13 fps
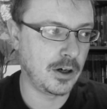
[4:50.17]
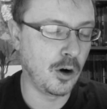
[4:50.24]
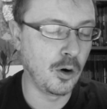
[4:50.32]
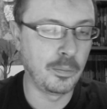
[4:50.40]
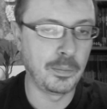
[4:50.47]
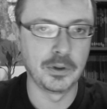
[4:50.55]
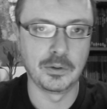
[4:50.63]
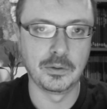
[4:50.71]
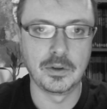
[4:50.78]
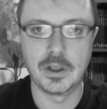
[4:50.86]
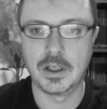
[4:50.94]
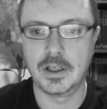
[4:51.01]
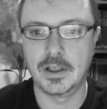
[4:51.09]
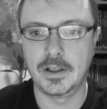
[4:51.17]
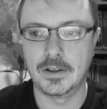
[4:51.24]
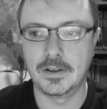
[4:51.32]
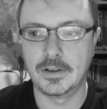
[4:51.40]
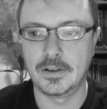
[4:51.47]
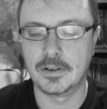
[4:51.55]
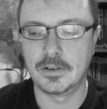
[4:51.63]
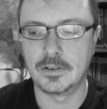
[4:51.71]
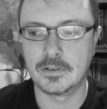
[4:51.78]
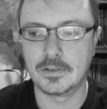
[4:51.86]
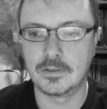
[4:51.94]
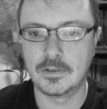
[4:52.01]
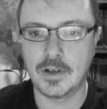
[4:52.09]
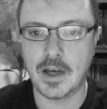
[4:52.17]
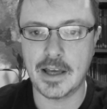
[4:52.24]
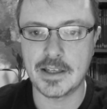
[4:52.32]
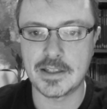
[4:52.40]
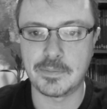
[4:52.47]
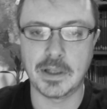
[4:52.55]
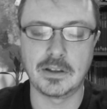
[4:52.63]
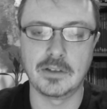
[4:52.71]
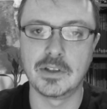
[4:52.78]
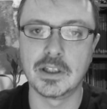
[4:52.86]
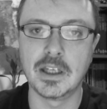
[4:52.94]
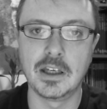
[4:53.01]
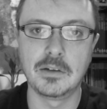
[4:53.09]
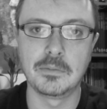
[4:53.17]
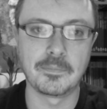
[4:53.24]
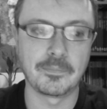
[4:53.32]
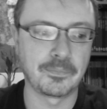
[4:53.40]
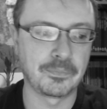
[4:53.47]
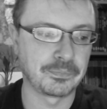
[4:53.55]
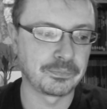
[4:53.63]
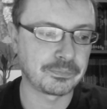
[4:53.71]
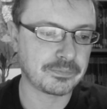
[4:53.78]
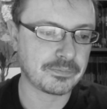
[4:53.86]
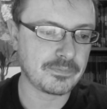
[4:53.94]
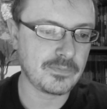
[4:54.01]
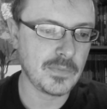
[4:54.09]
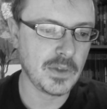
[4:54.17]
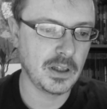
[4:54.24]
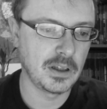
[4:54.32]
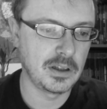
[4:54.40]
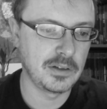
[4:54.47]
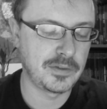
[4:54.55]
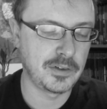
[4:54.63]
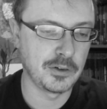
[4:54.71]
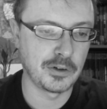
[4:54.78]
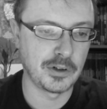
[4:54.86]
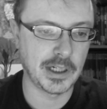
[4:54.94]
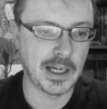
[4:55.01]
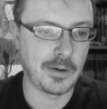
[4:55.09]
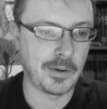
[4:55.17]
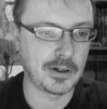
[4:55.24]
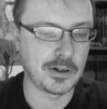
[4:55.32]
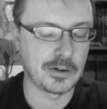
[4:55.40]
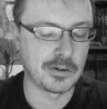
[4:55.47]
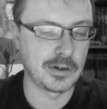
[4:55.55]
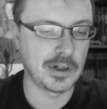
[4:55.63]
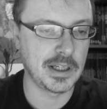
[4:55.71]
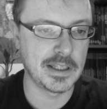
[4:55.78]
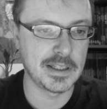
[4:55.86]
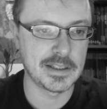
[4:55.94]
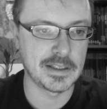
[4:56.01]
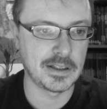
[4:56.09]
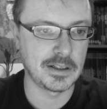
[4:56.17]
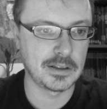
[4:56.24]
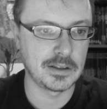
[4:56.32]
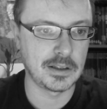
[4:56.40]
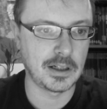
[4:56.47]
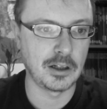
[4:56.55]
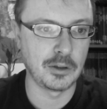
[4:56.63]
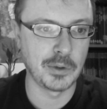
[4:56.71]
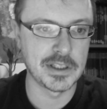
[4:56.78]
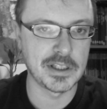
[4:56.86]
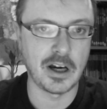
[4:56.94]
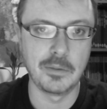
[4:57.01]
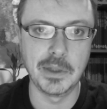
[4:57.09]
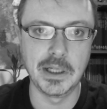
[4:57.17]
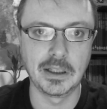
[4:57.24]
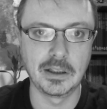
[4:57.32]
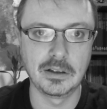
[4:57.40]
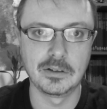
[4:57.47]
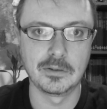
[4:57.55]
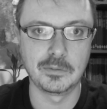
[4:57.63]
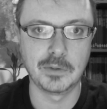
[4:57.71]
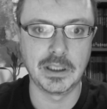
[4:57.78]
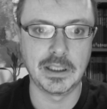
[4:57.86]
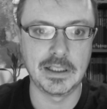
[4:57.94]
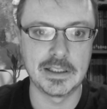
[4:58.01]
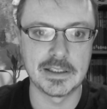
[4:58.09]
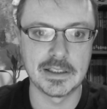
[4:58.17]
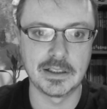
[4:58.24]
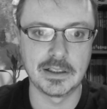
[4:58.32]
open aspect of the game. If your character is always humming when he's